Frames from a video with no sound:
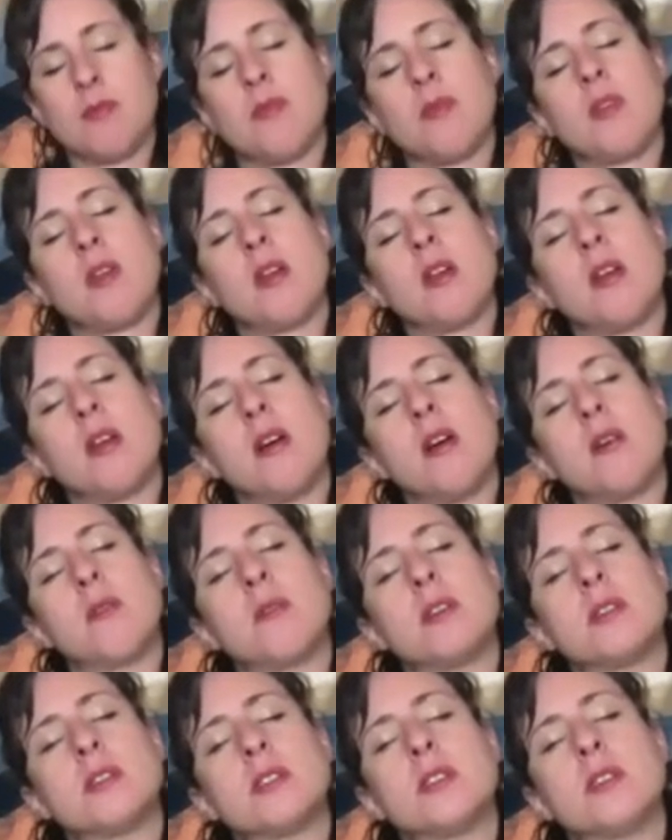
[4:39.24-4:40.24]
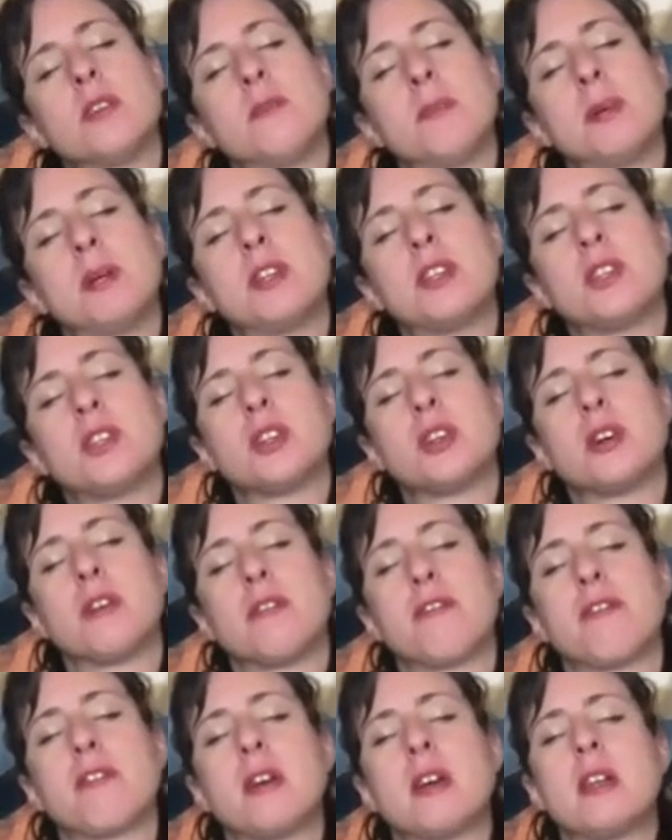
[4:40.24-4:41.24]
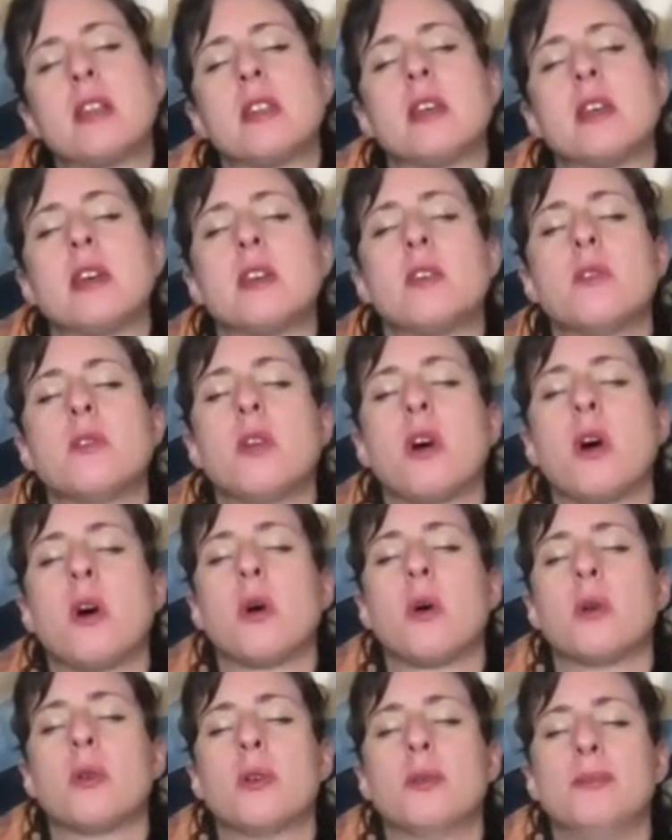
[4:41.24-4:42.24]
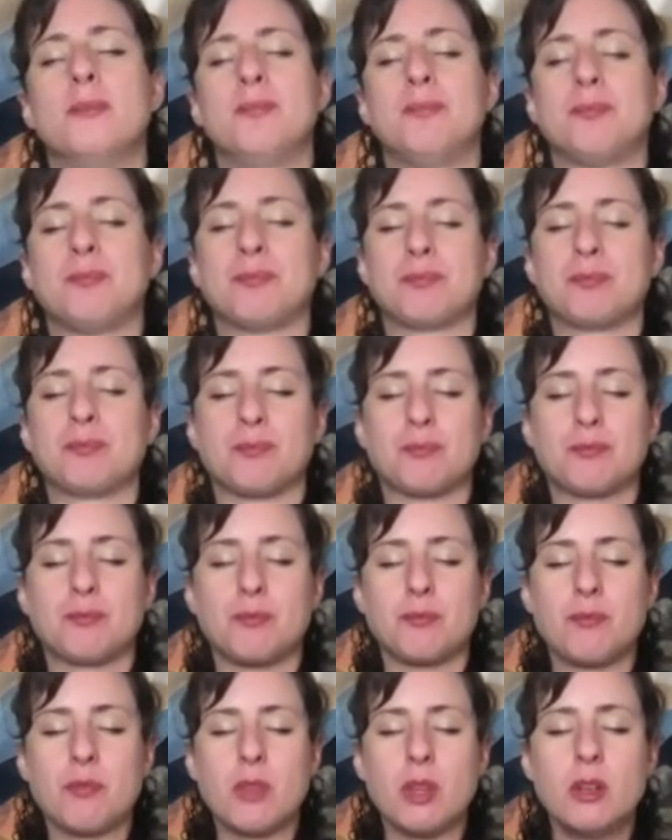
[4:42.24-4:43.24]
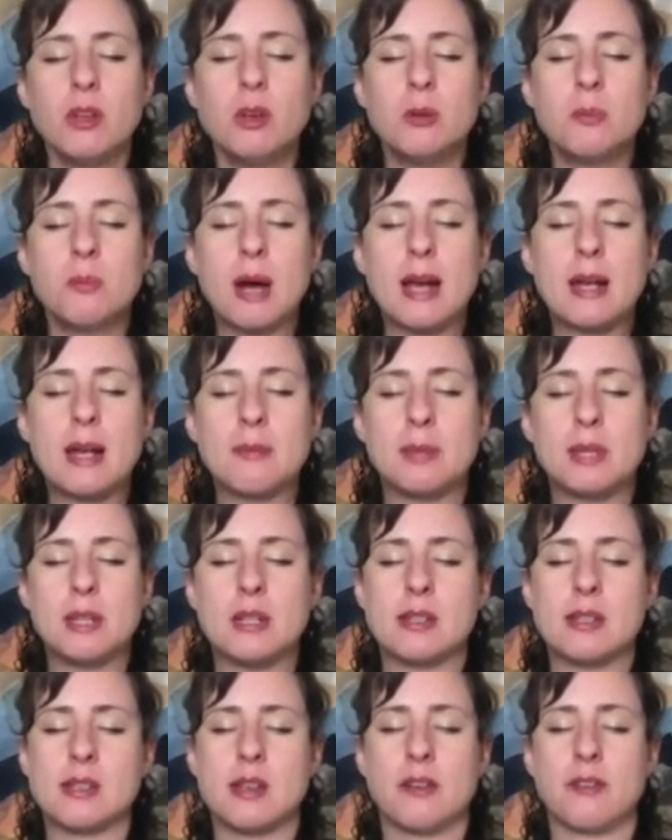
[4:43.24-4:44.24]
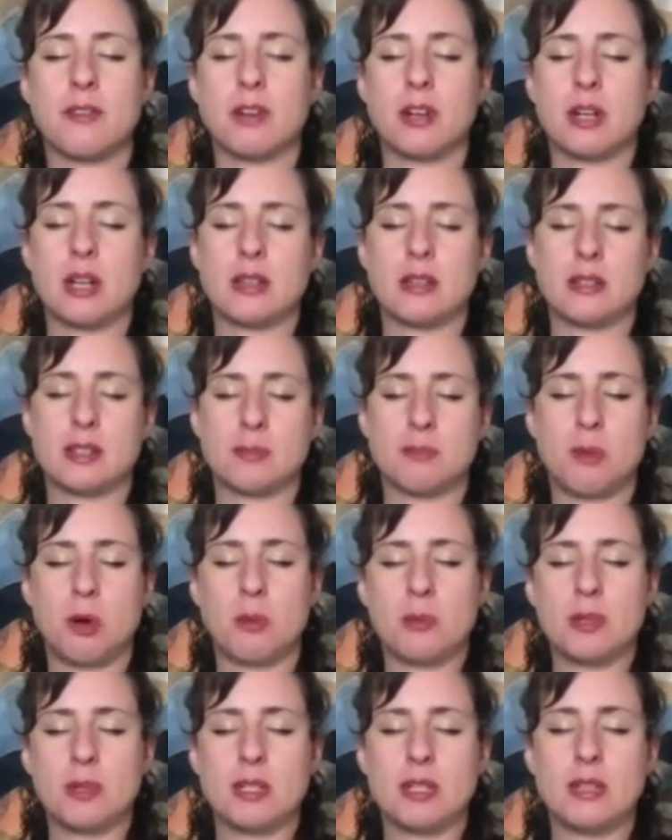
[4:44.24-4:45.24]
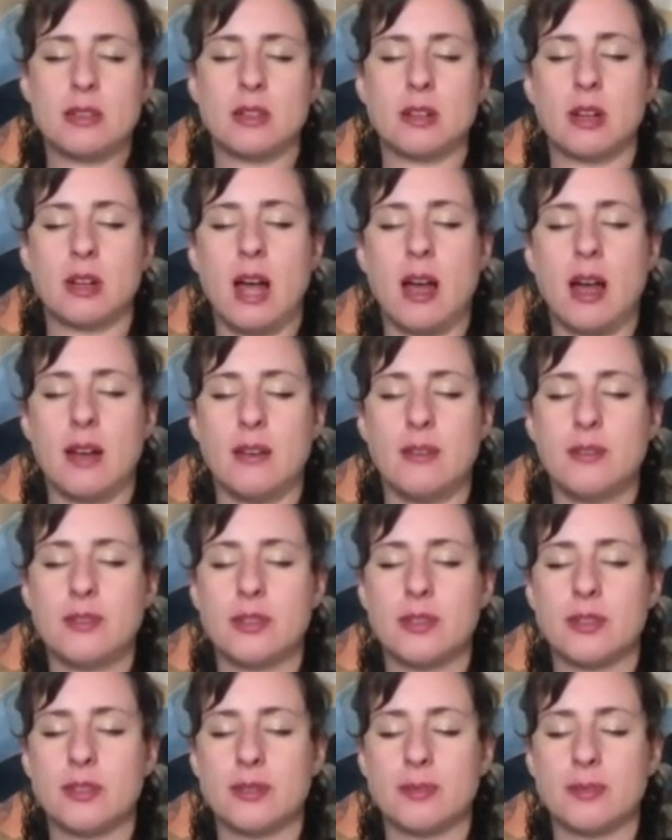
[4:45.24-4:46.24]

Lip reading: Now, I want you to picture a friend that you know who might be suffering at this moment in their lives.